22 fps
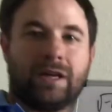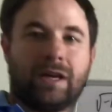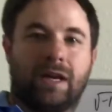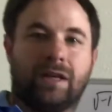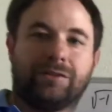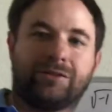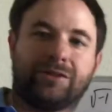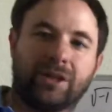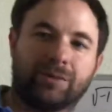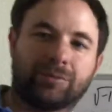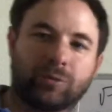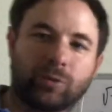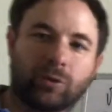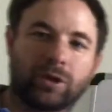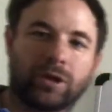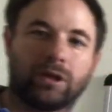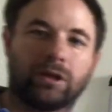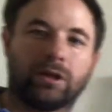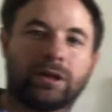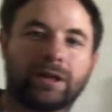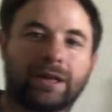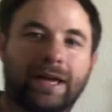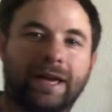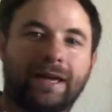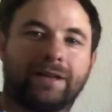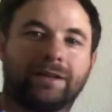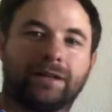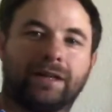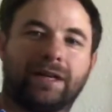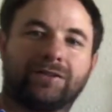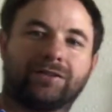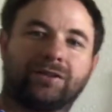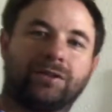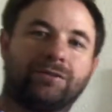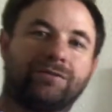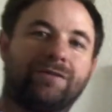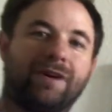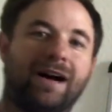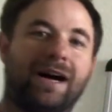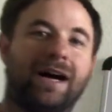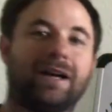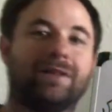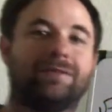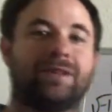concept we're going to look at in lesson
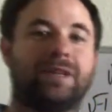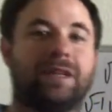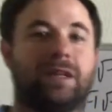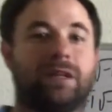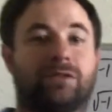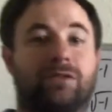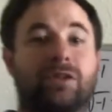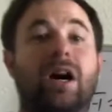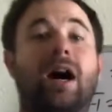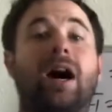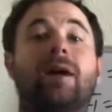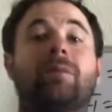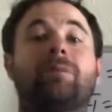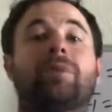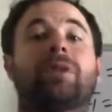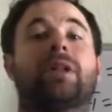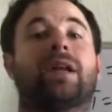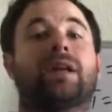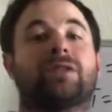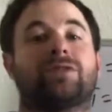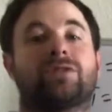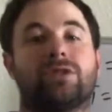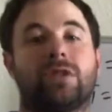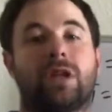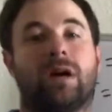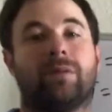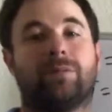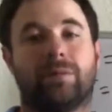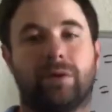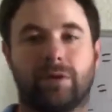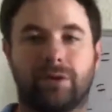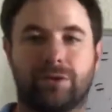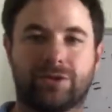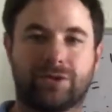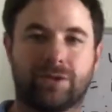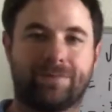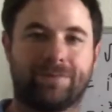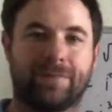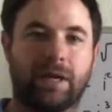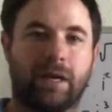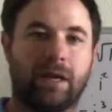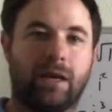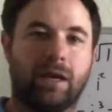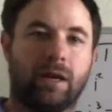5 is complex numbers.
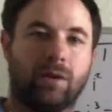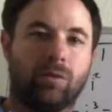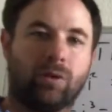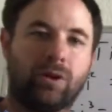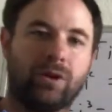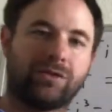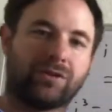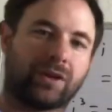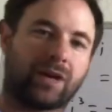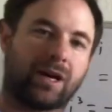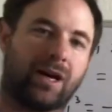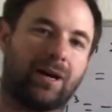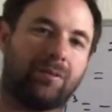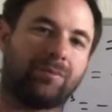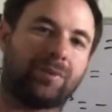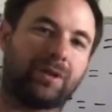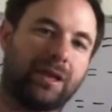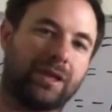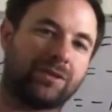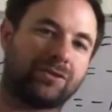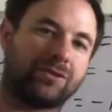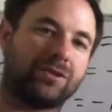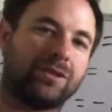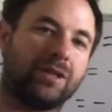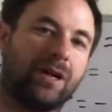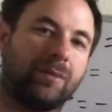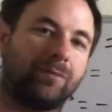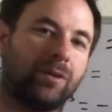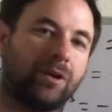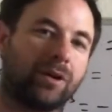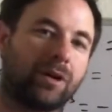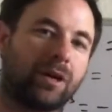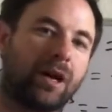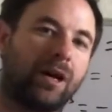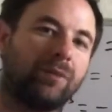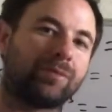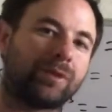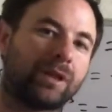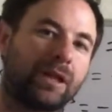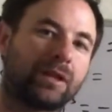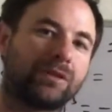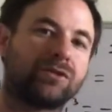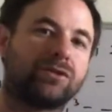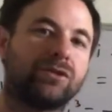What is a complex number? A
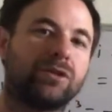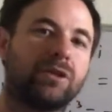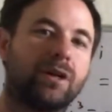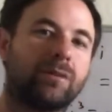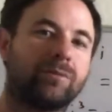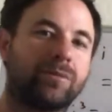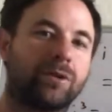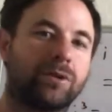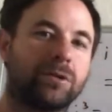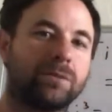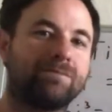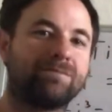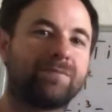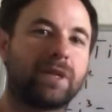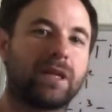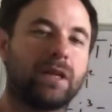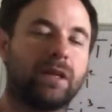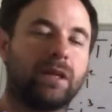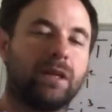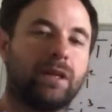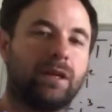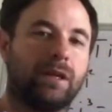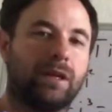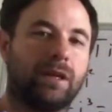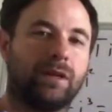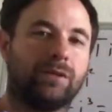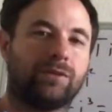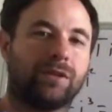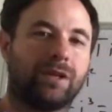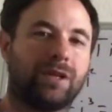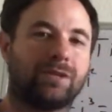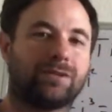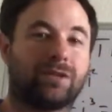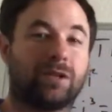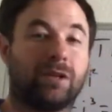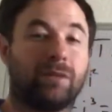complex number is, it's